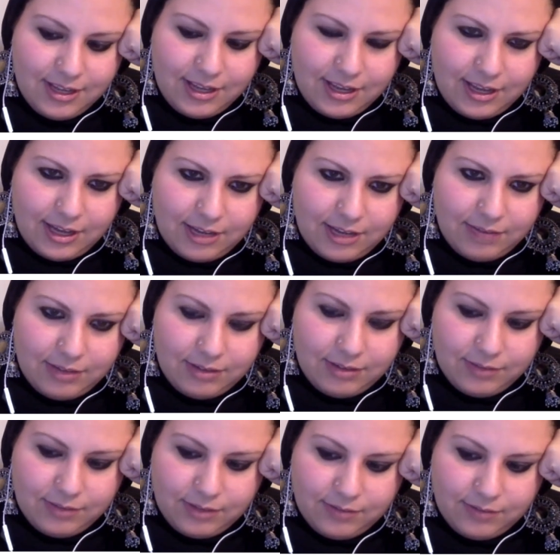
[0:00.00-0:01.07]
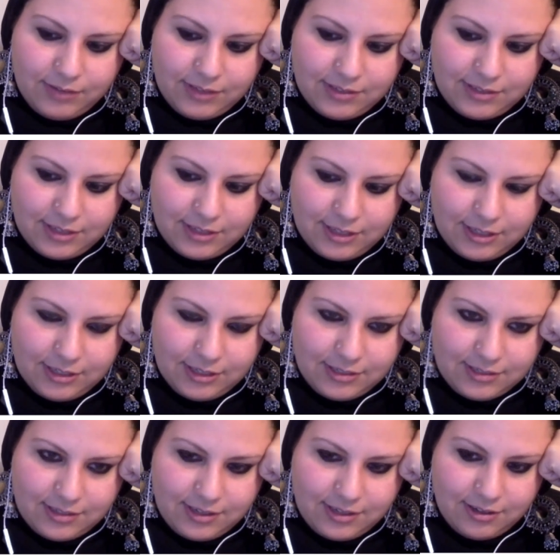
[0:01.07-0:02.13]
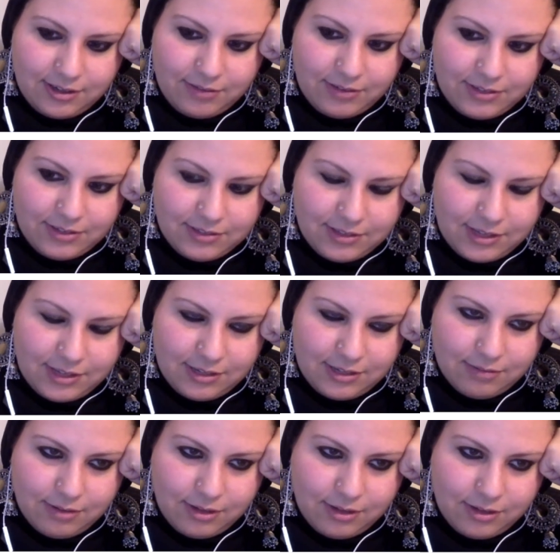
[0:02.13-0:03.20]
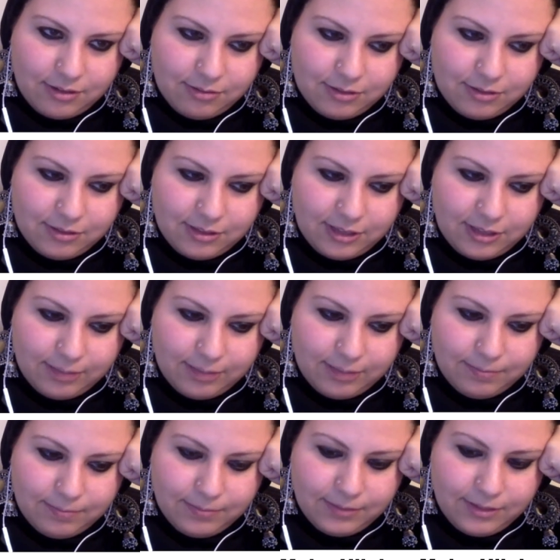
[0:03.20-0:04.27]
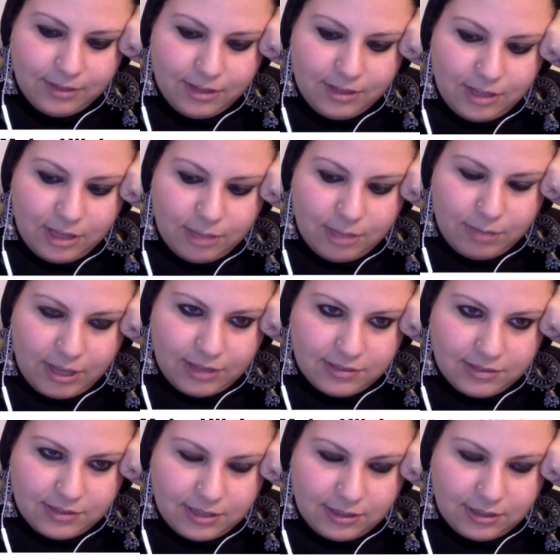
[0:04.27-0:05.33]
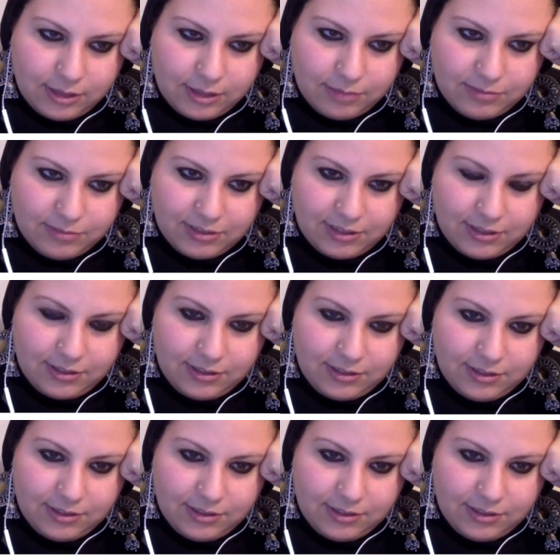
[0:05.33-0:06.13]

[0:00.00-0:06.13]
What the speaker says: And I found it very fascinating because here I was taking a walk with a mask and gloves on.